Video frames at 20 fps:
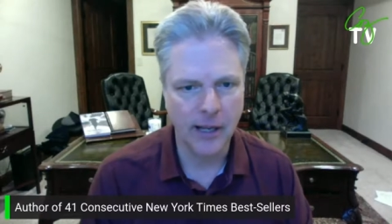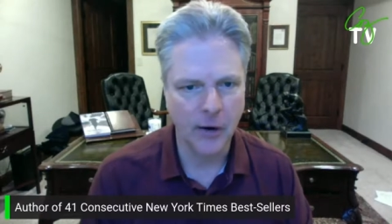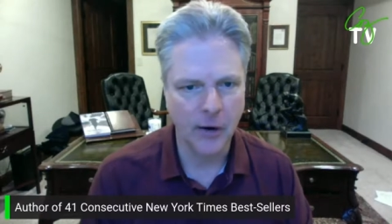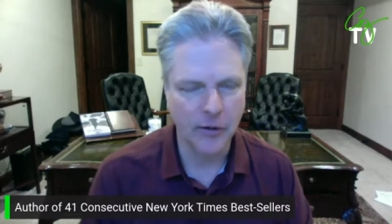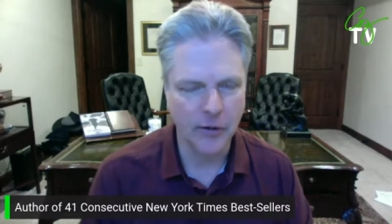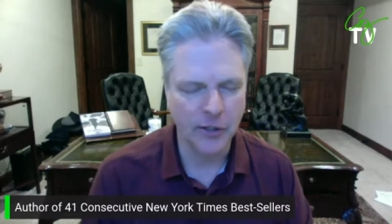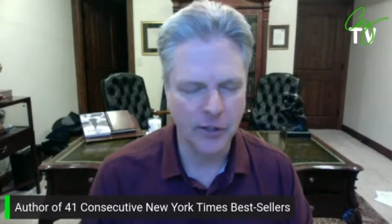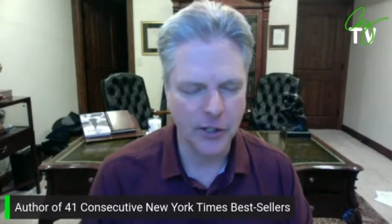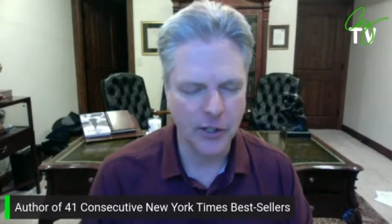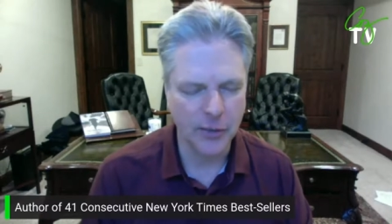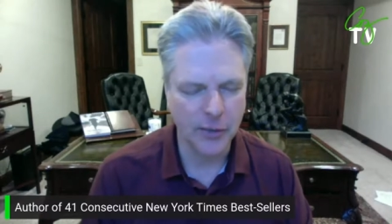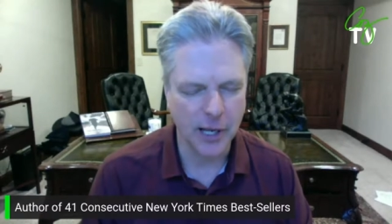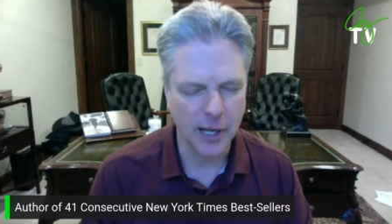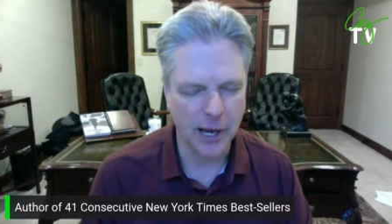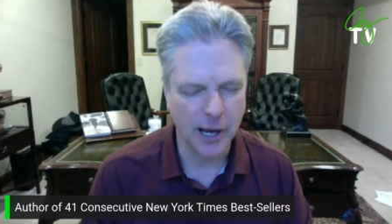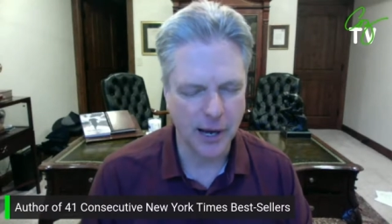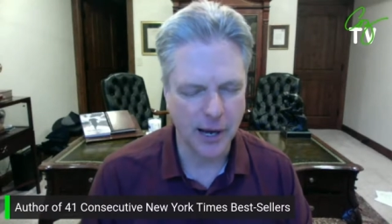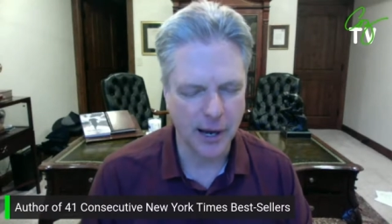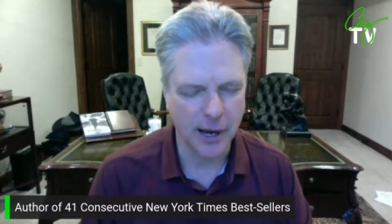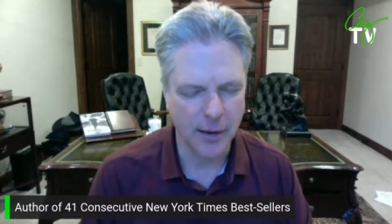or excuse me,
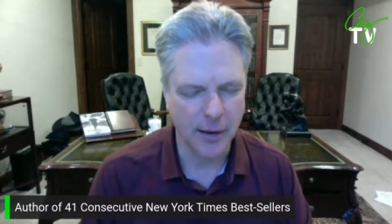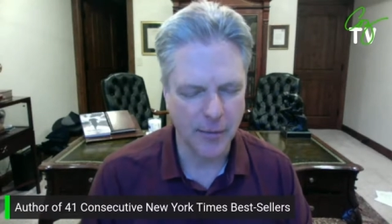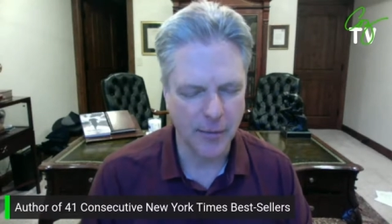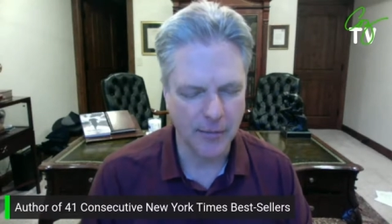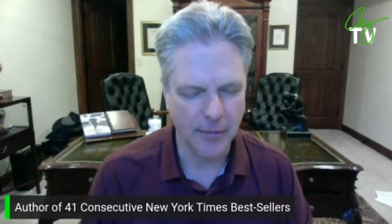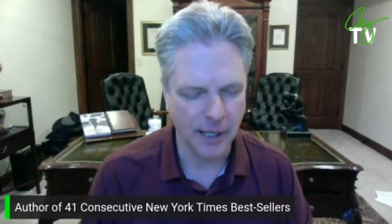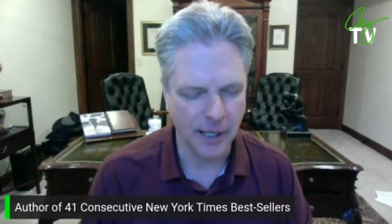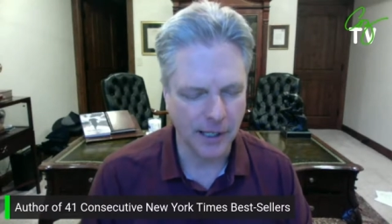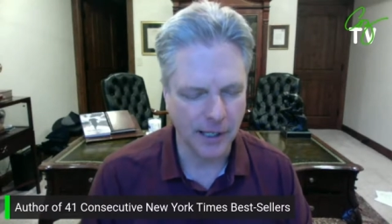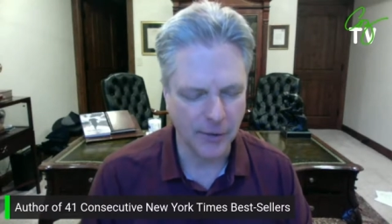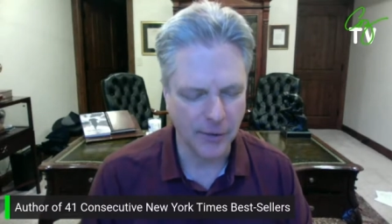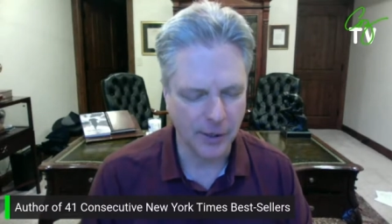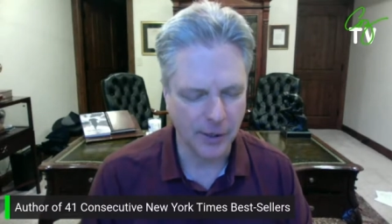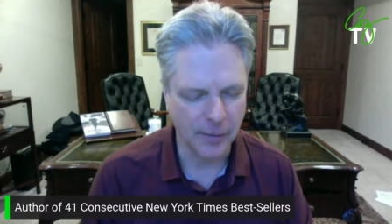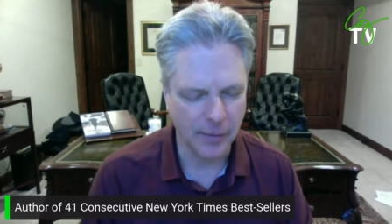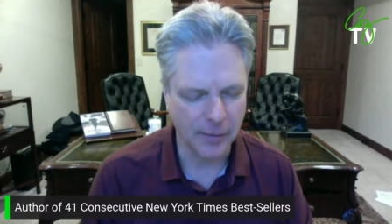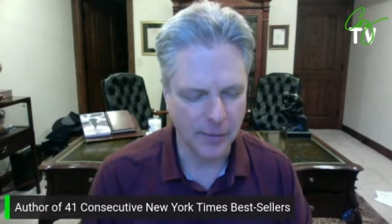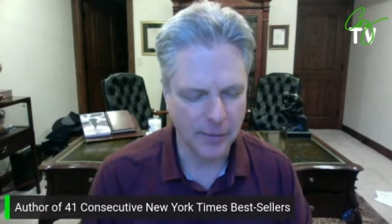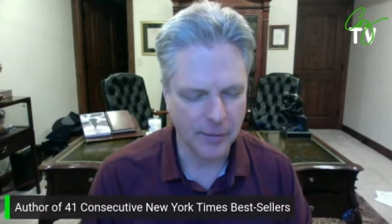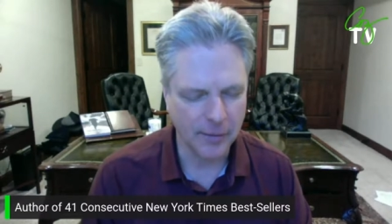um, not Country
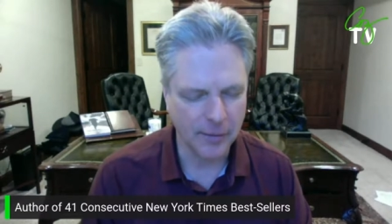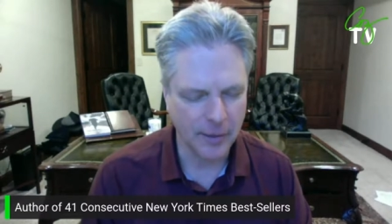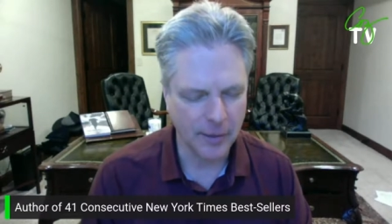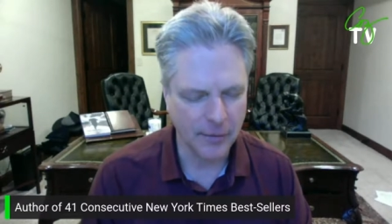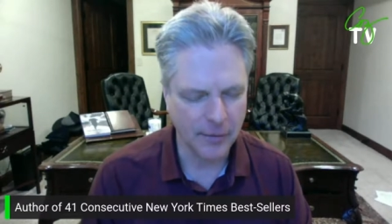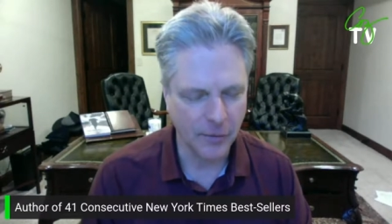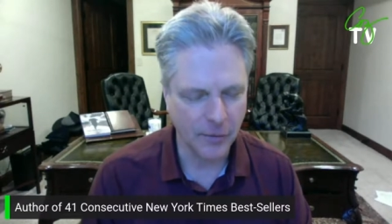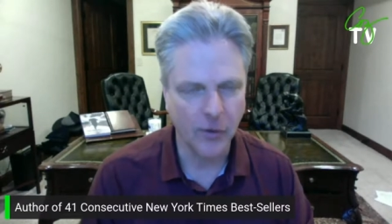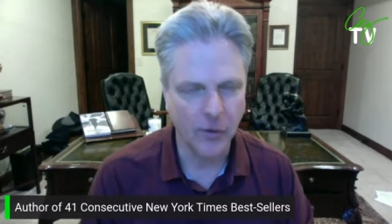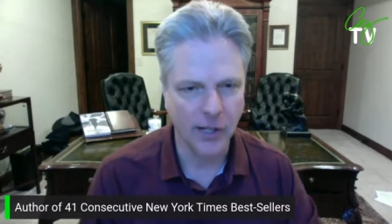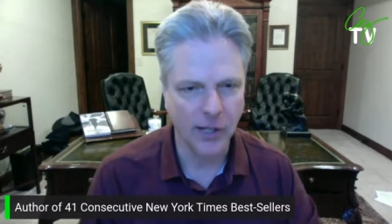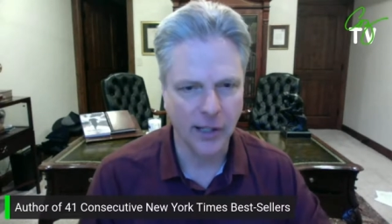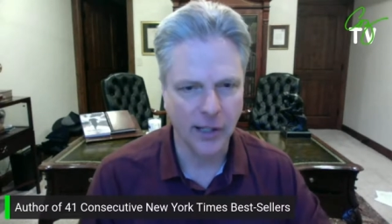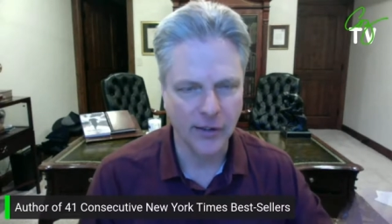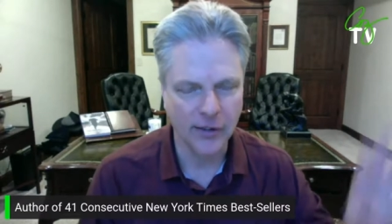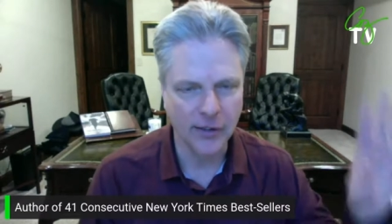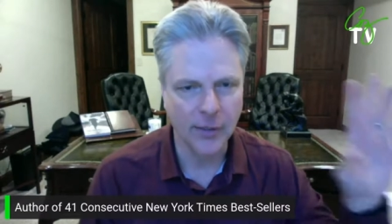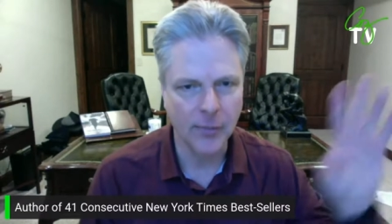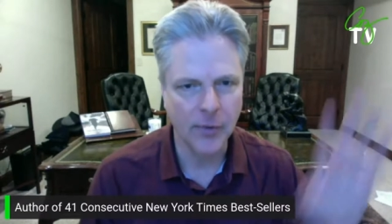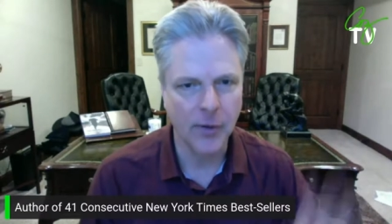Club, but, but Fort
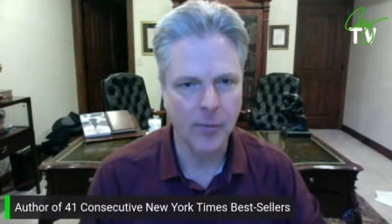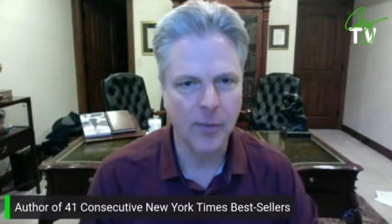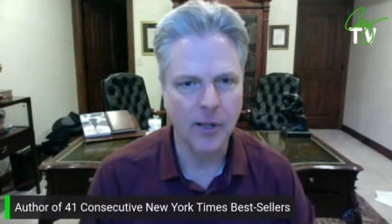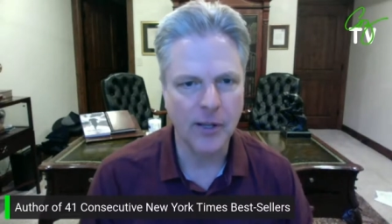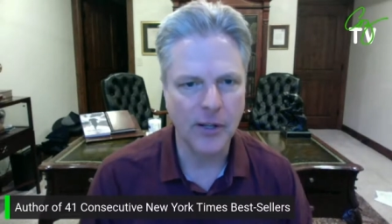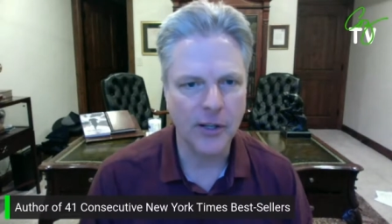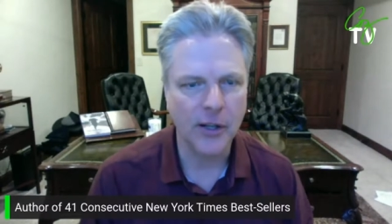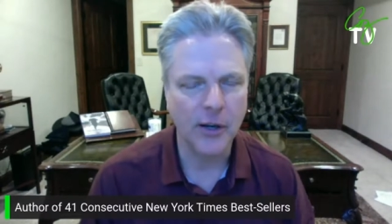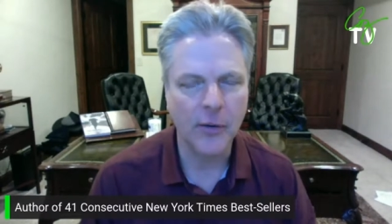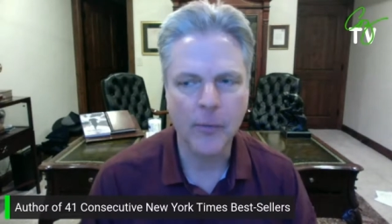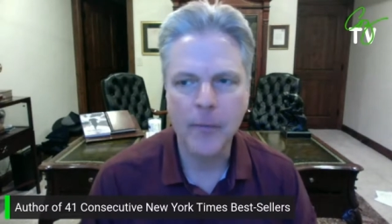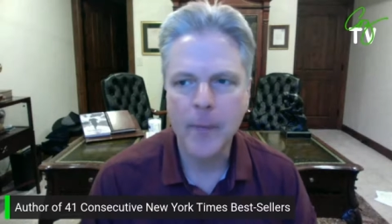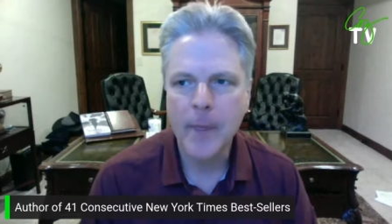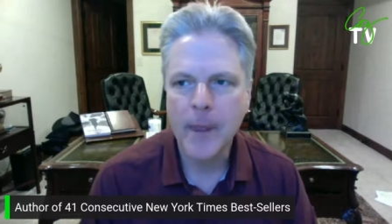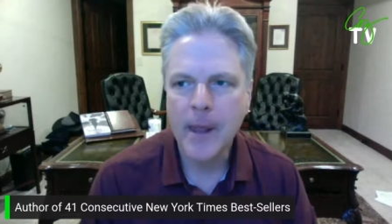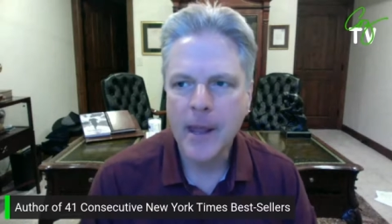Douglas up there by the U.